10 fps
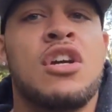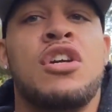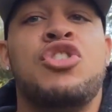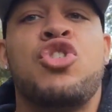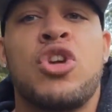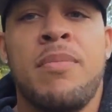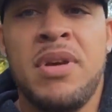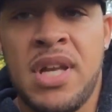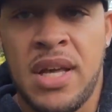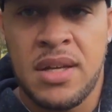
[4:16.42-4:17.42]

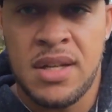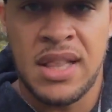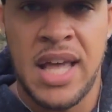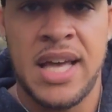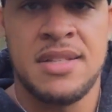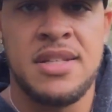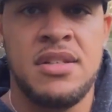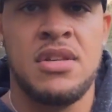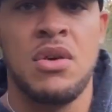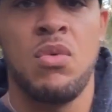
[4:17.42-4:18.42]
contributing legacy
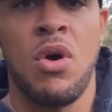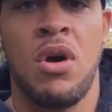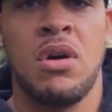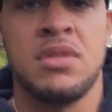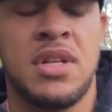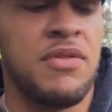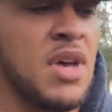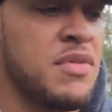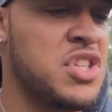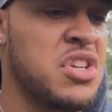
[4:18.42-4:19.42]
to the world. And if
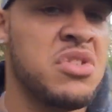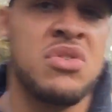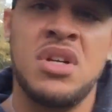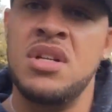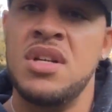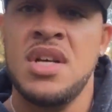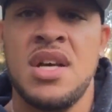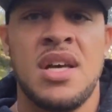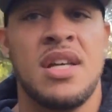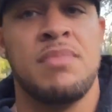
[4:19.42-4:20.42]
you have children,
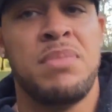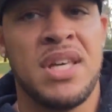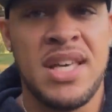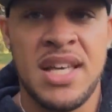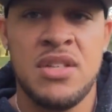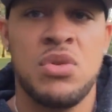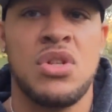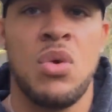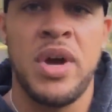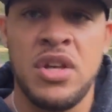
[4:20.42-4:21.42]
it begins
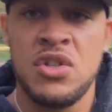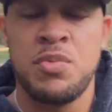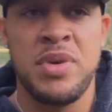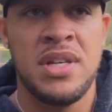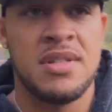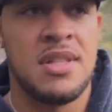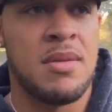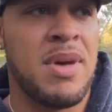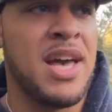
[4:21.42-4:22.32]
with the way you speak to them.